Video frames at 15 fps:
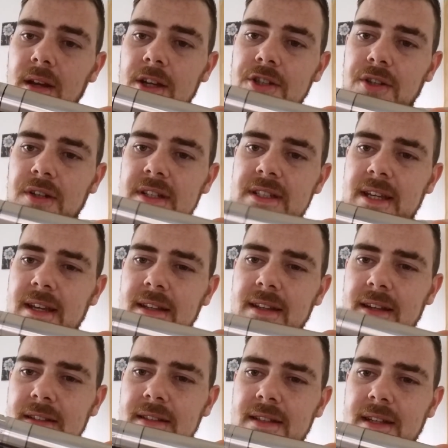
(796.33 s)
As you can see, it
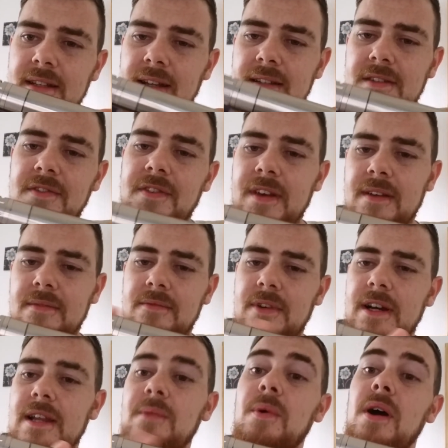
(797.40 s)
does fit
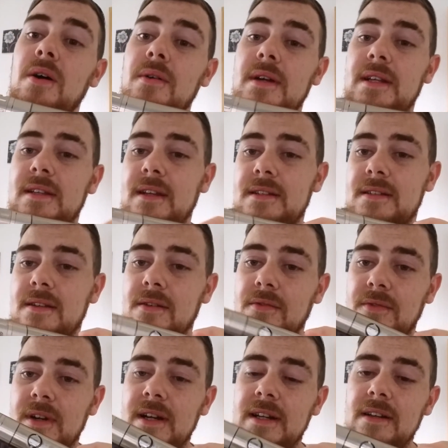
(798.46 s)
really well and it does look
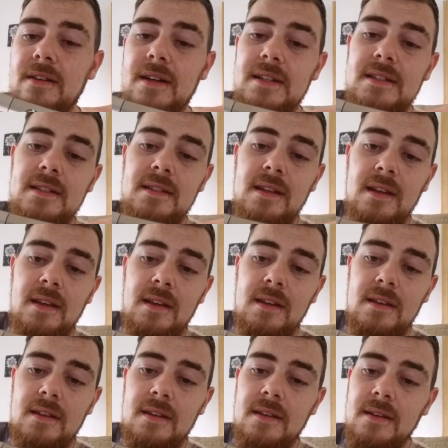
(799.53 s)
really nice.
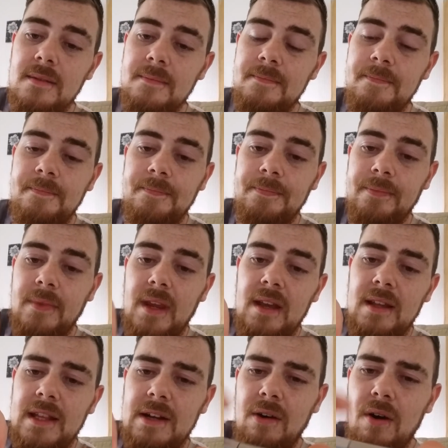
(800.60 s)

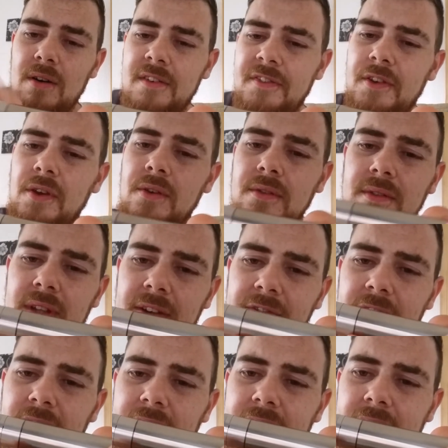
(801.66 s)
There are a few
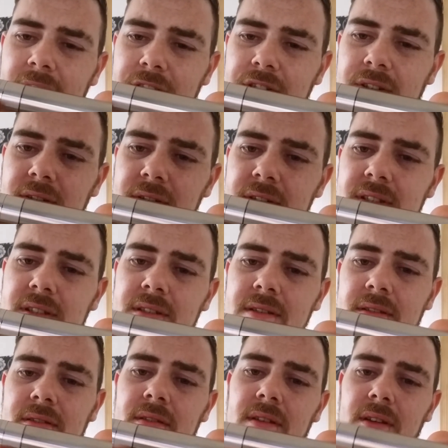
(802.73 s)
different connections,
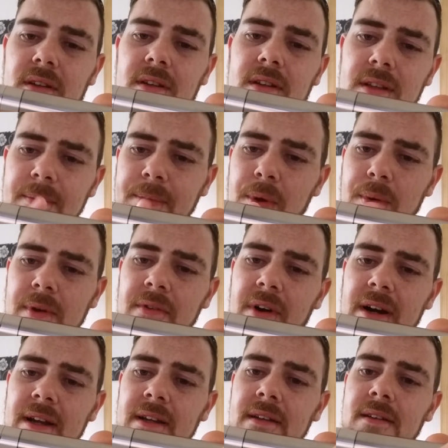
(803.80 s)
the beauty
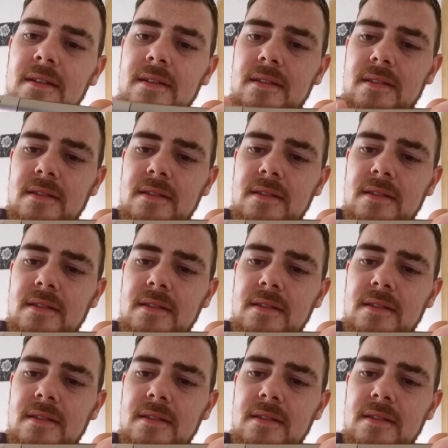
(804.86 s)
ring,